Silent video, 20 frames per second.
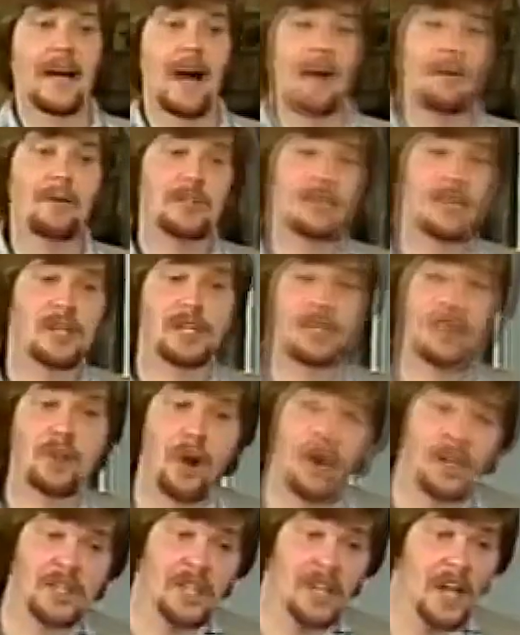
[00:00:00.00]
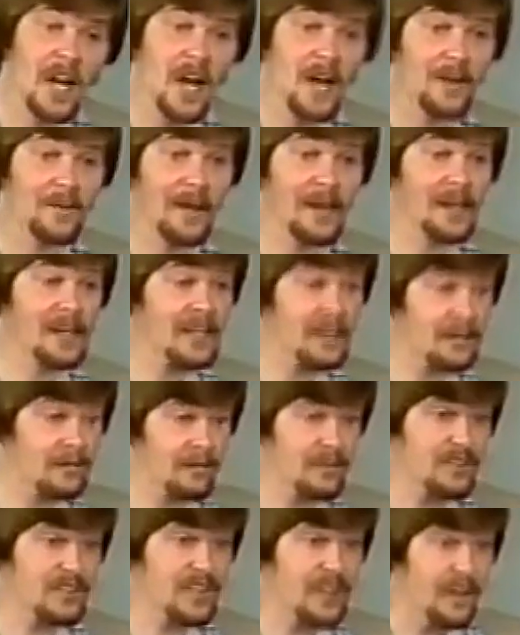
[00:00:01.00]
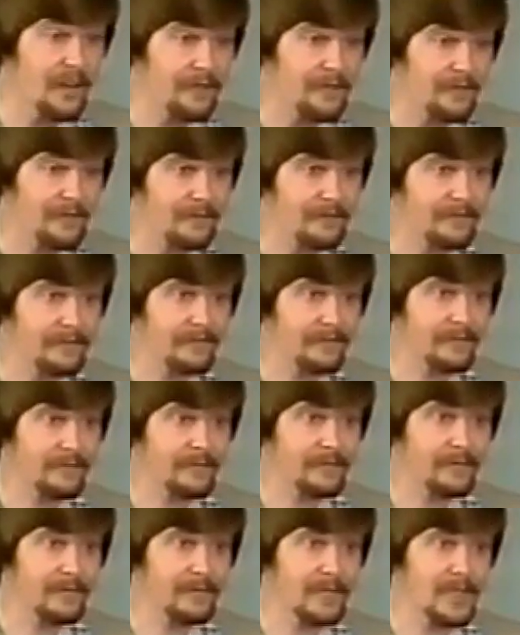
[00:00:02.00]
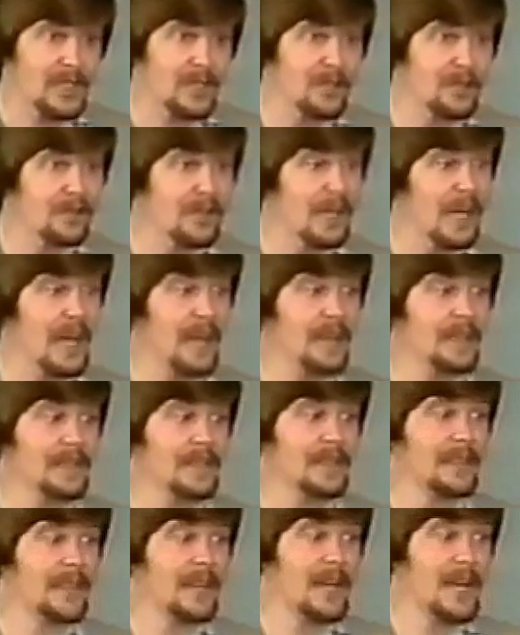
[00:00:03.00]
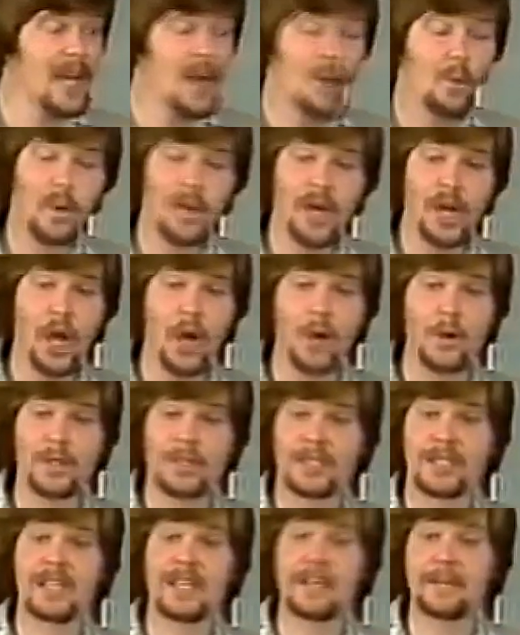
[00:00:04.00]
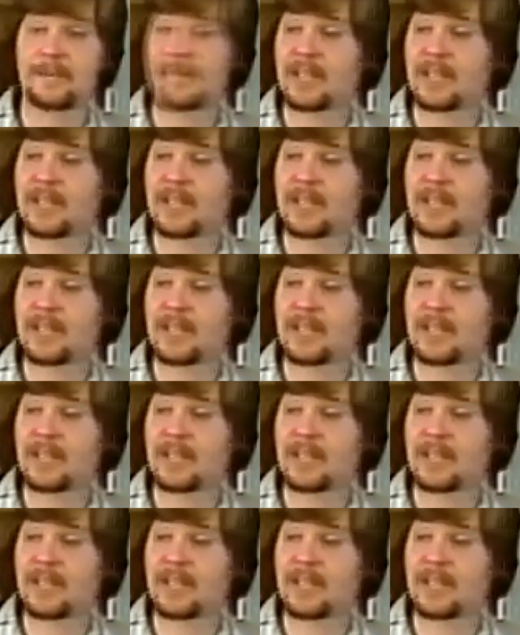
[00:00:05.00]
I want you to talk to God about little stuff. You do that? When you go to sleep